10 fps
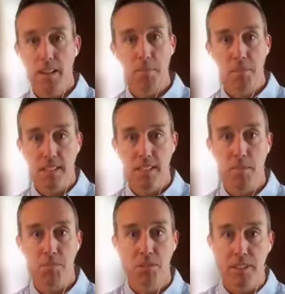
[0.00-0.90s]
Yep, that's
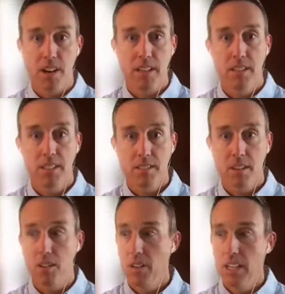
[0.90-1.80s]
absolutely correct.
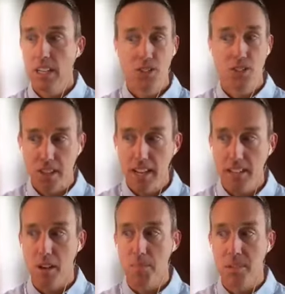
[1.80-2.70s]
So just a
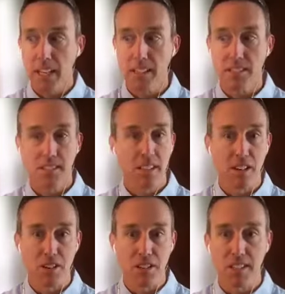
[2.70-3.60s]
heads up in case
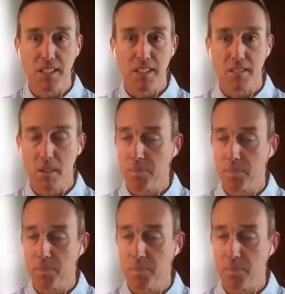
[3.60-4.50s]
you see
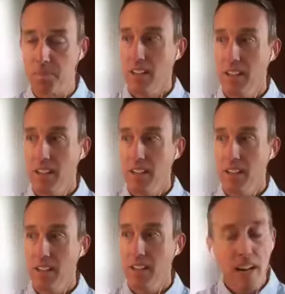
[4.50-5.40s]
something in the
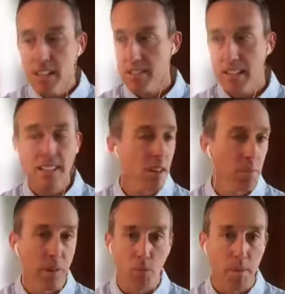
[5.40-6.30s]
future, and
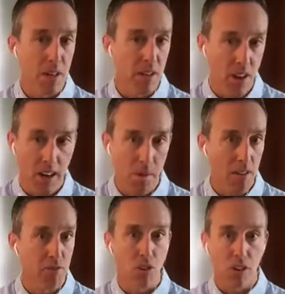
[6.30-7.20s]
it's something we've been talking
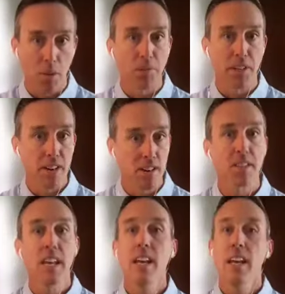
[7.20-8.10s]
about for a couple
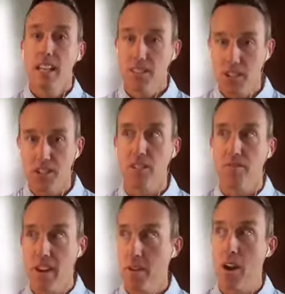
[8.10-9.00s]
years. It's just our
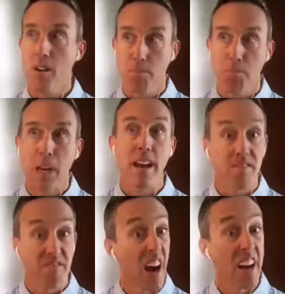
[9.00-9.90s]

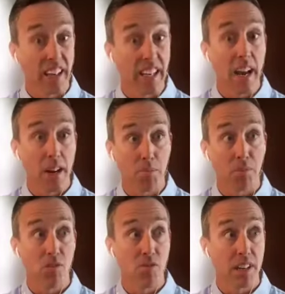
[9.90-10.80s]
plan finally got
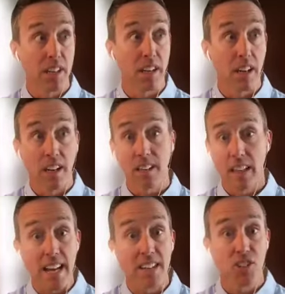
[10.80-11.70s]
approved
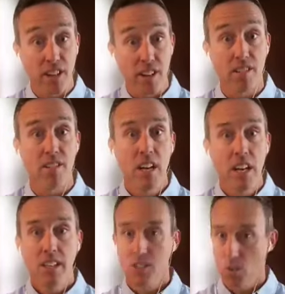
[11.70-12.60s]
last year,
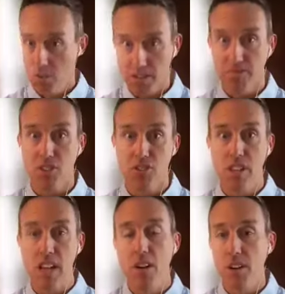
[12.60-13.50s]
so it's official
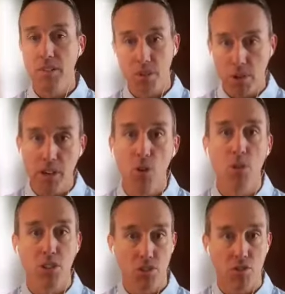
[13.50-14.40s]
now, and we know
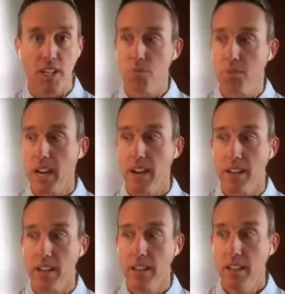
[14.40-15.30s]
which direction we
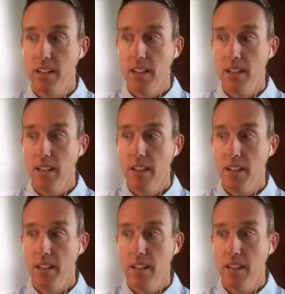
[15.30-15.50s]
got ahead.